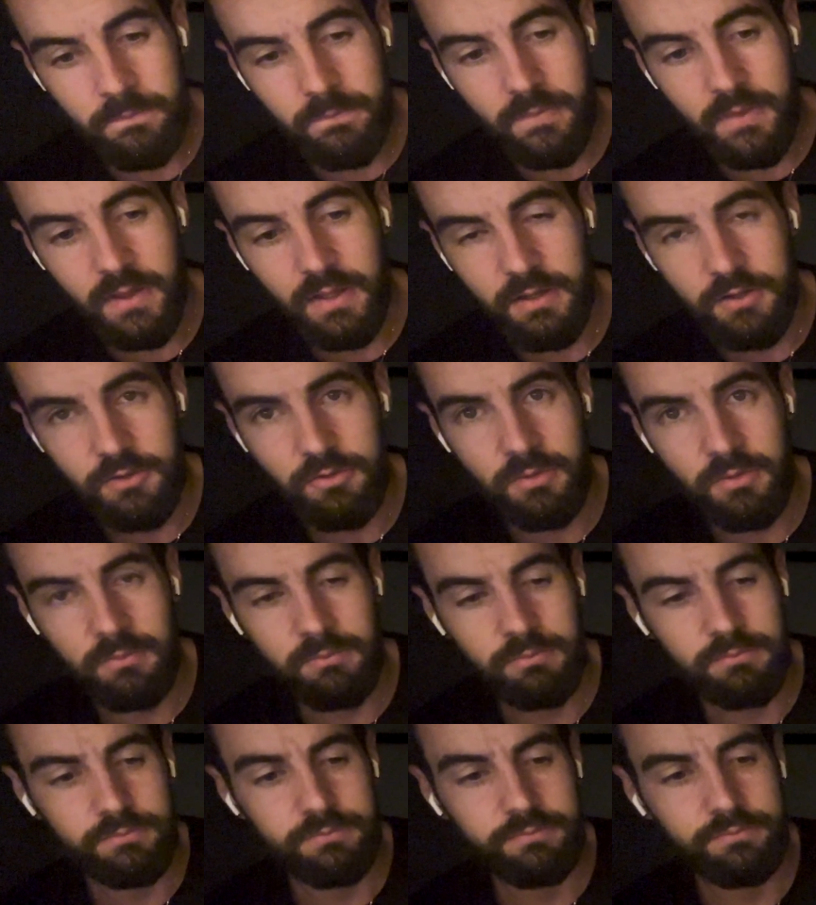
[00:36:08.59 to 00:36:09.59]
Look at this
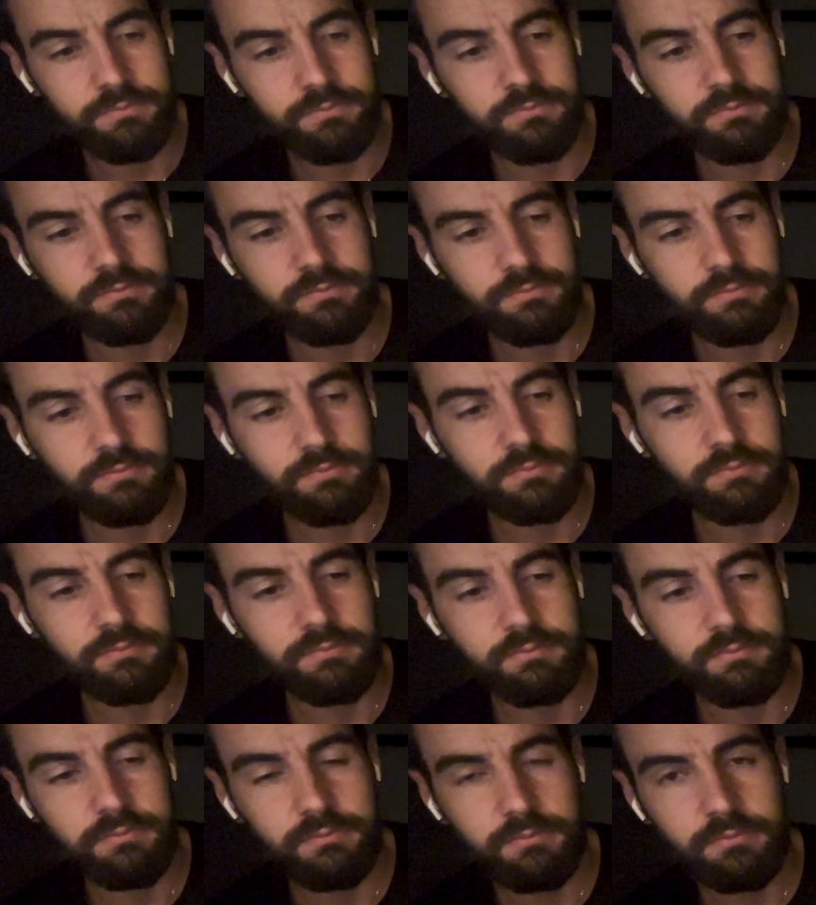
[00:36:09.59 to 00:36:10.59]
one.
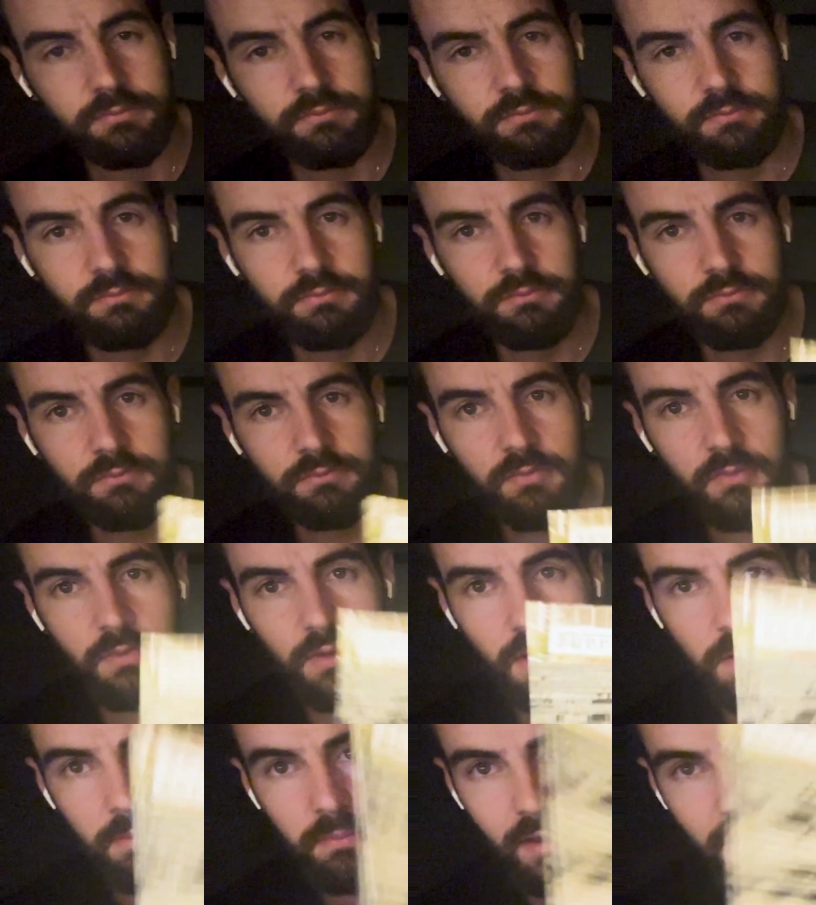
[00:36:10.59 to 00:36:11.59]

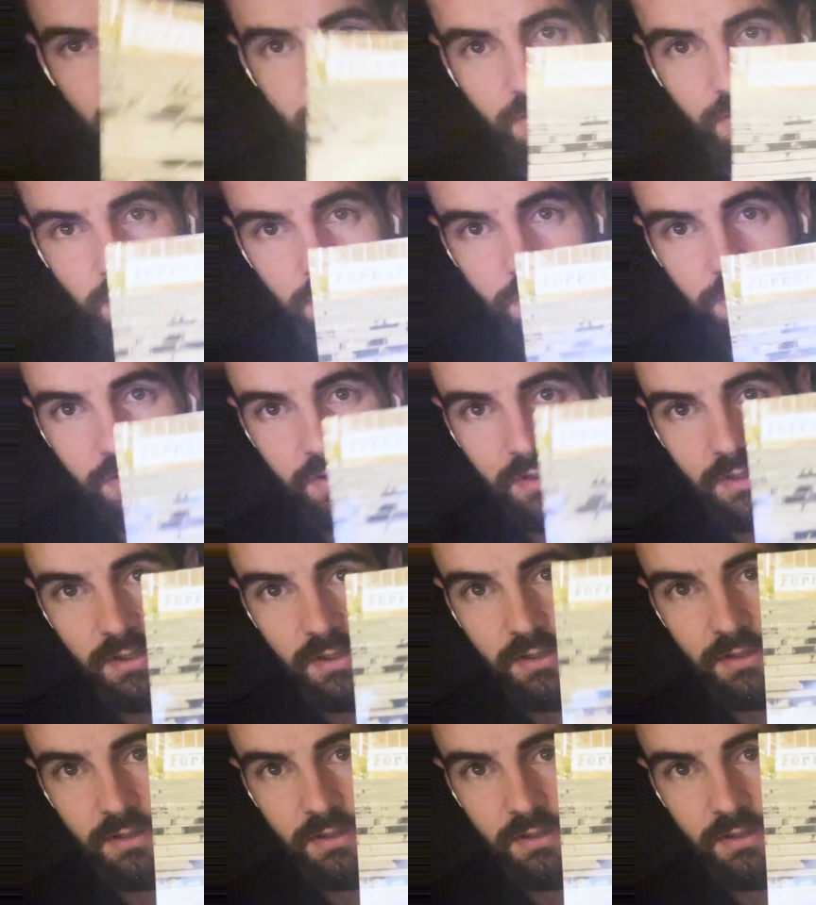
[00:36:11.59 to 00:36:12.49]
Mexico City.